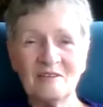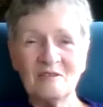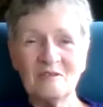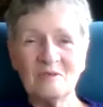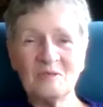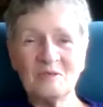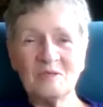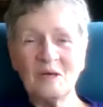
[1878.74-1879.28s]

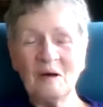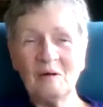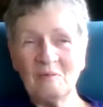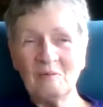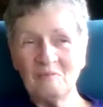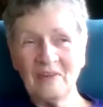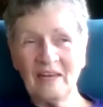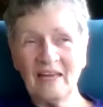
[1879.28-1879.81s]

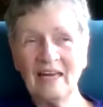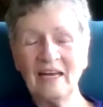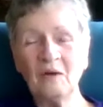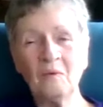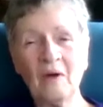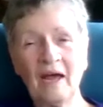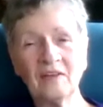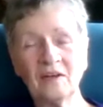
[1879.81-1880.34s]
So
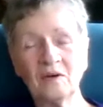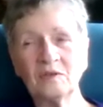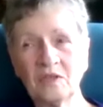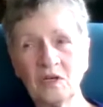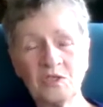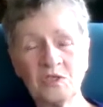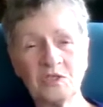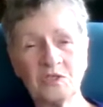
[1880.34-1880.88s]
anyway,
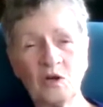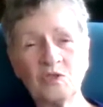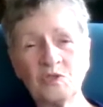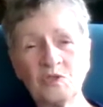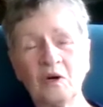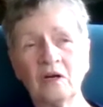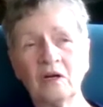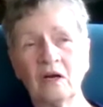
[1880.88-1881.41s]
those
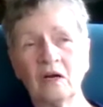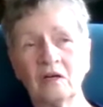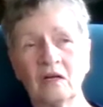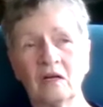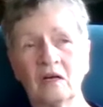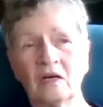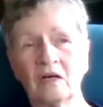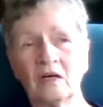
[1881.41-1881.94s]
were
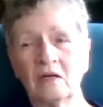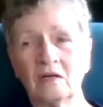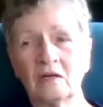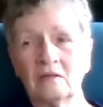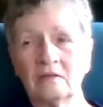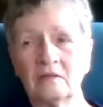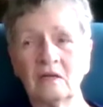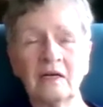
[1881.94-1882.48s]

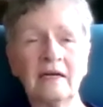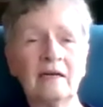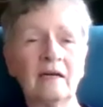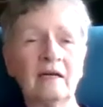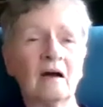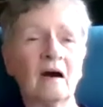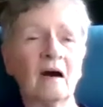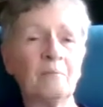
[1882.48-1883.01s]
the
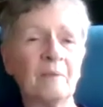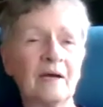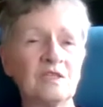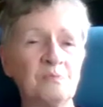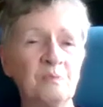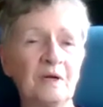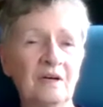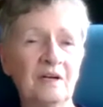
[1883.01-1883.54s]
leading up
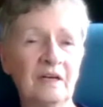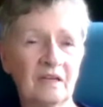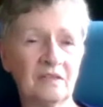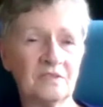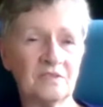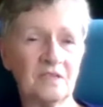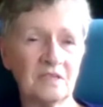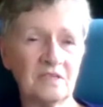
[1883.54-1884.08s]

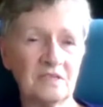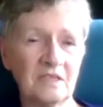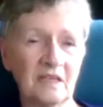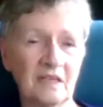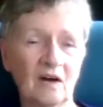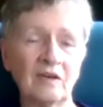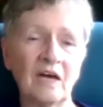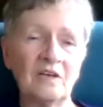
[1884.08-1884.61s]
experiences.
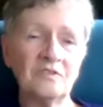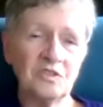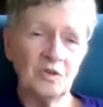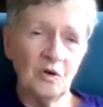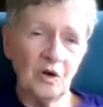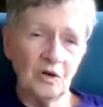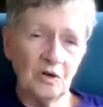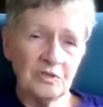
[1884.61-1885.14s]
As a
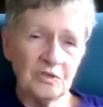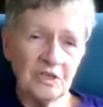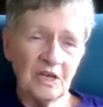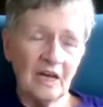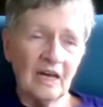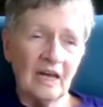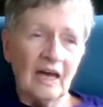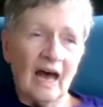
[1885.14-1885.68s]
nurse,
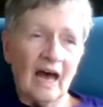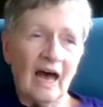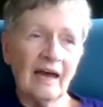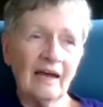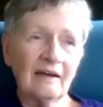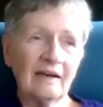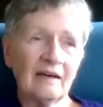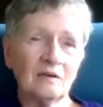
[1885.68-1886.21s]

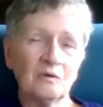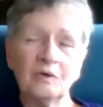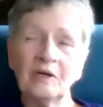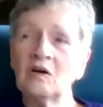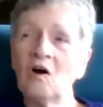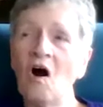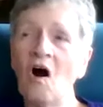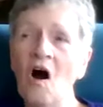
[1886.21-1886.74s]
I
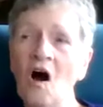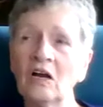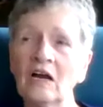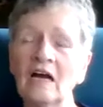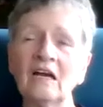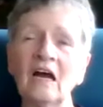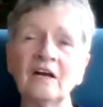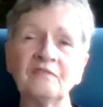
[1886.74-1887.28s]
recall
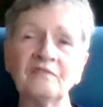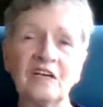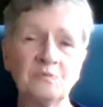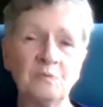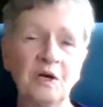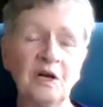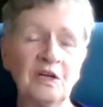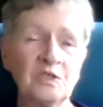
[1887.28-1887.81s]
a lot of
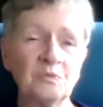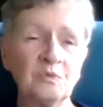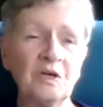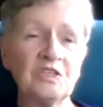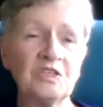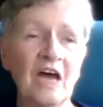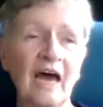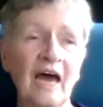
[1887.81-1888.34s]
experience
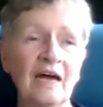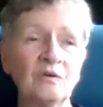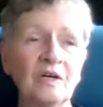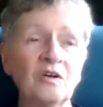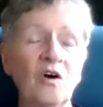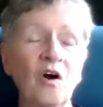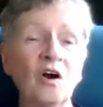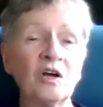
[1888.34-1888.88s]
which I
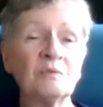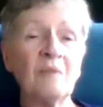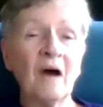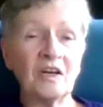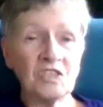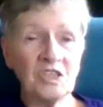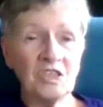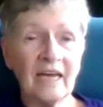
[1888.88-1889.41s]
recalled
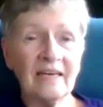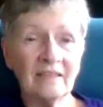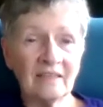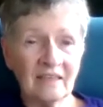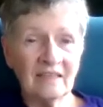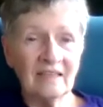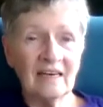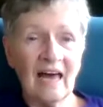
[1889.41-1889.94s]
much later
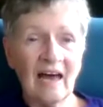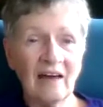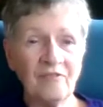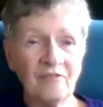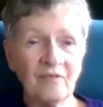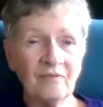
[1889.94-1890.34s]
in life